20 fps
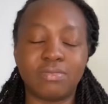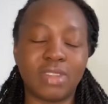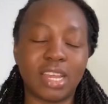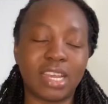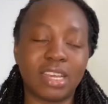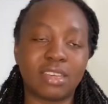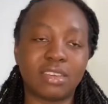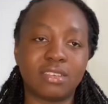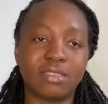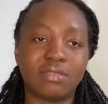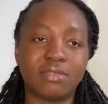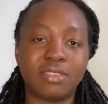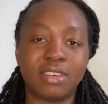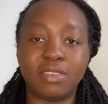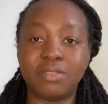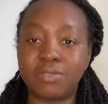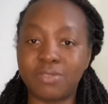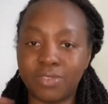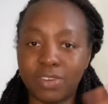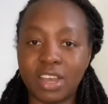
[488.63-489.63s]
like
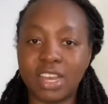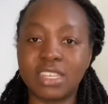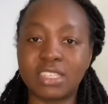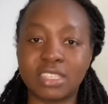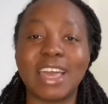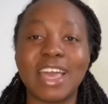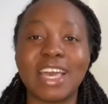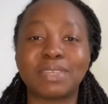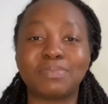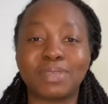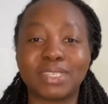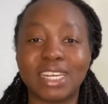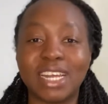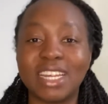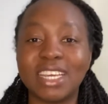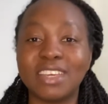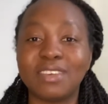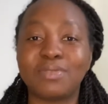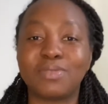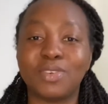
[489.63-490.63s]
in France,
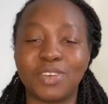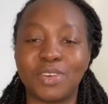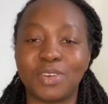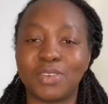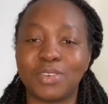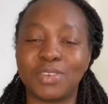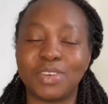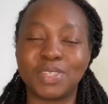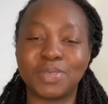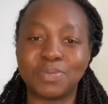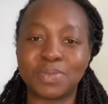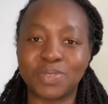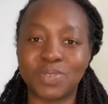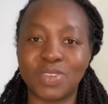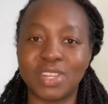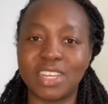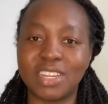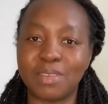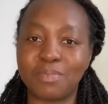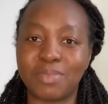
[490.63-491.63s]
especially if you're going to be
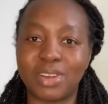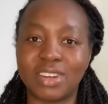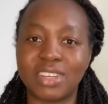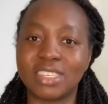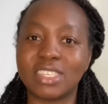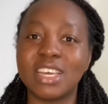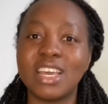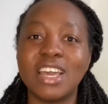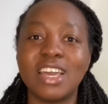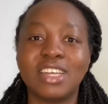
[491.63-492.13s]
schooling in Paris,